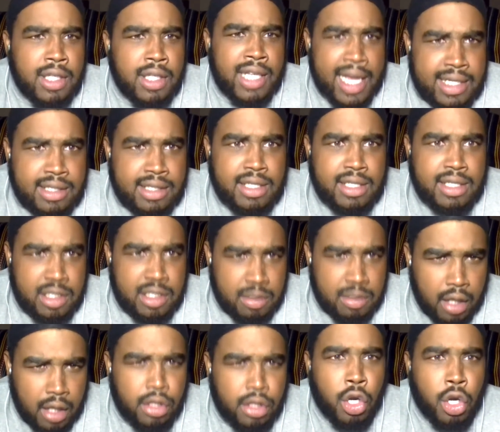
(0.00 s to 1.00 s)
Smith.
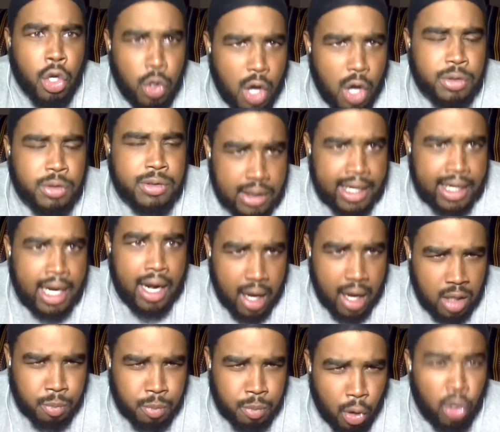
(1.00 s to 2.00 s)
Kudos to Lena
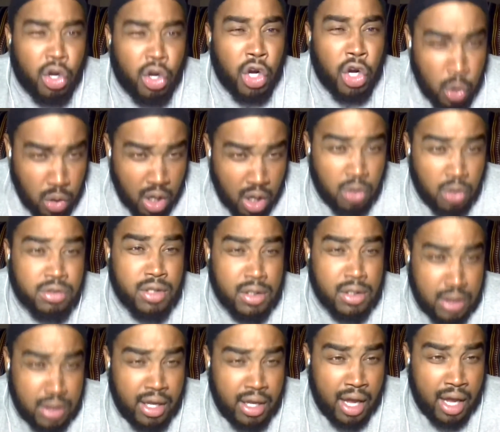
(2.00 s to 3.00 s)
Landsberg. Kudos to Tanya
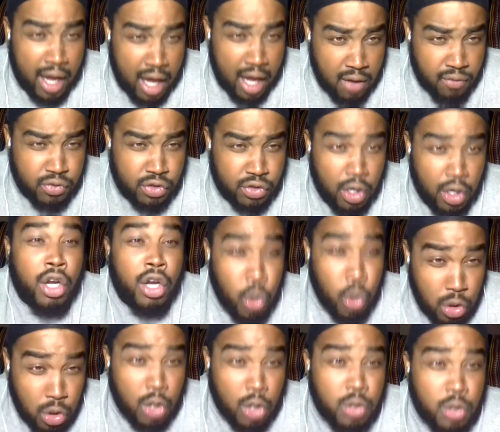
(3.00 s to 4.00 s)
Evinger. And
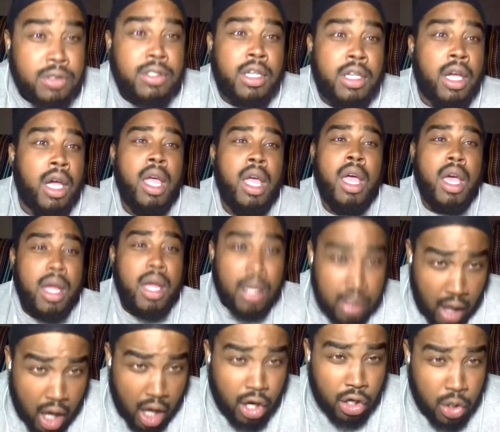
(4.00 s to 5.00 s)
kudos to Yana
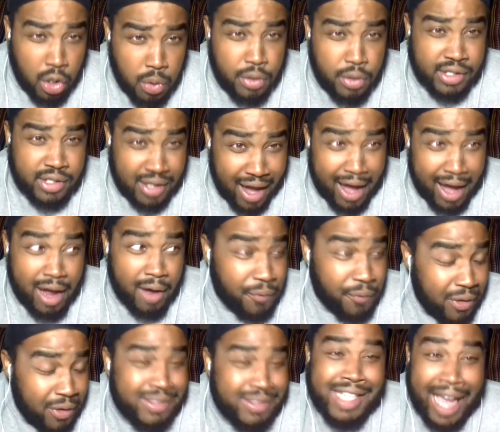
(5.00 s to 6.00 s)
Kunitskaya for
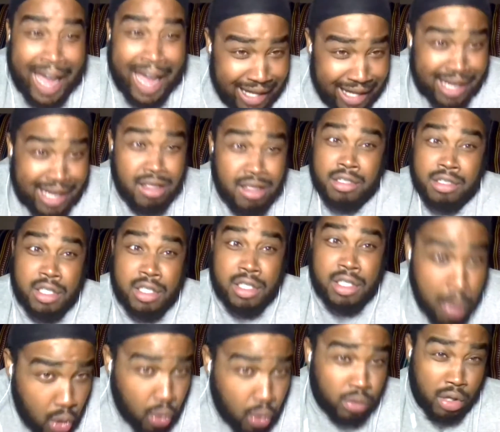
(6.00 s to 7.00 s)
taking the smoke,
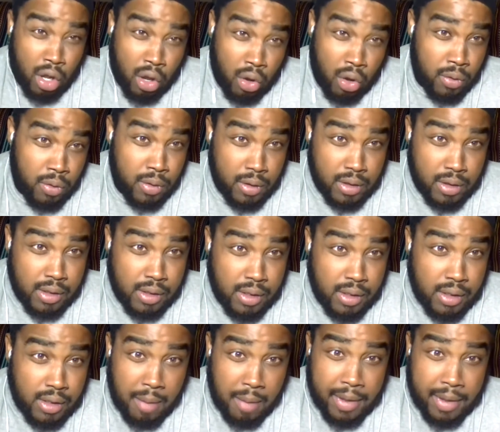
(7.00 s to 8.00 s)
though. I
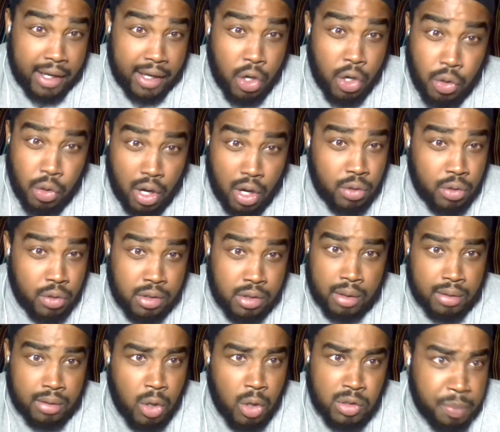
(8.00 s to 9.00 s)
mean, kudos to
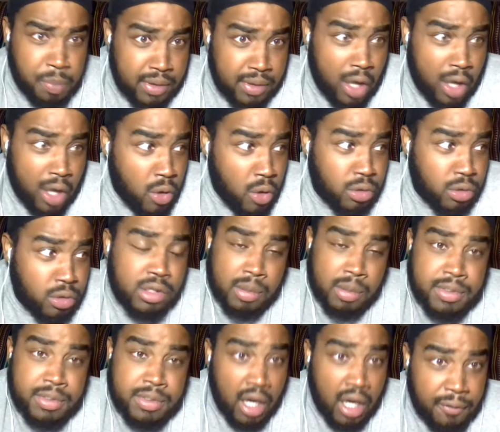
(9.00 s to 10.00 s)
those are some tough
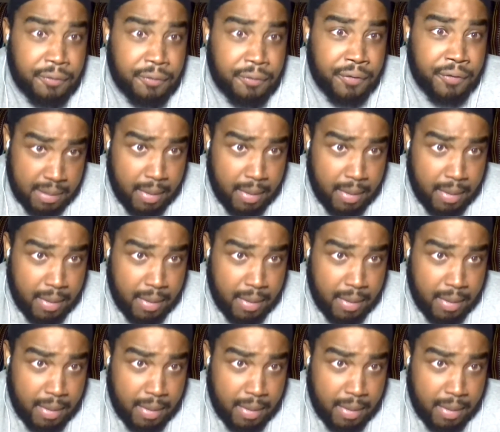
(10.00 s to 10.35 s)
females.